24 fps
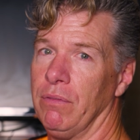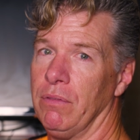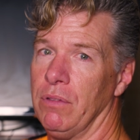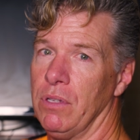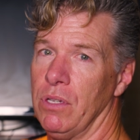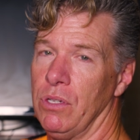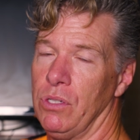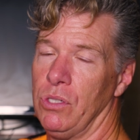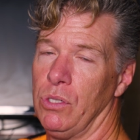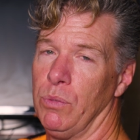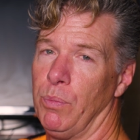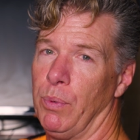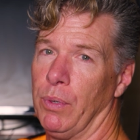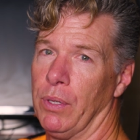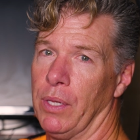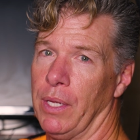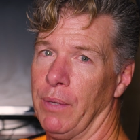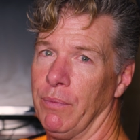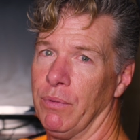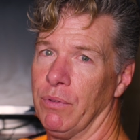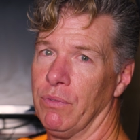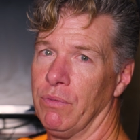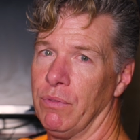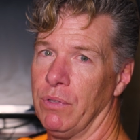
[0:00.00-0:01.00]
the
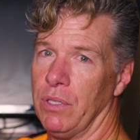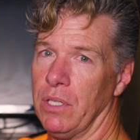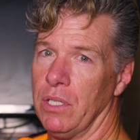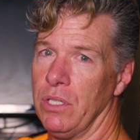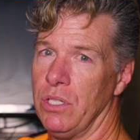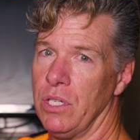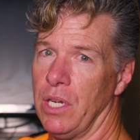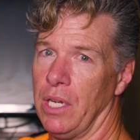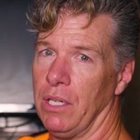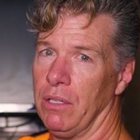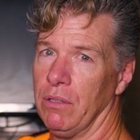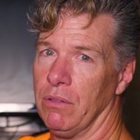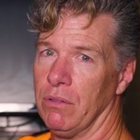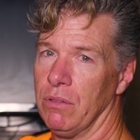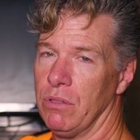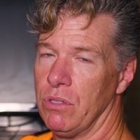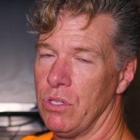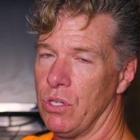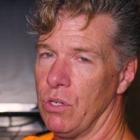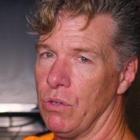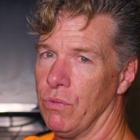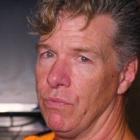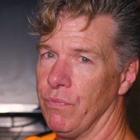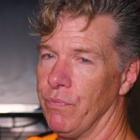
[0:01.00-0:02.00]
Superclamps for the Gen
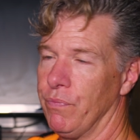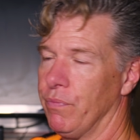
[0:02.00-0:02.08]
2.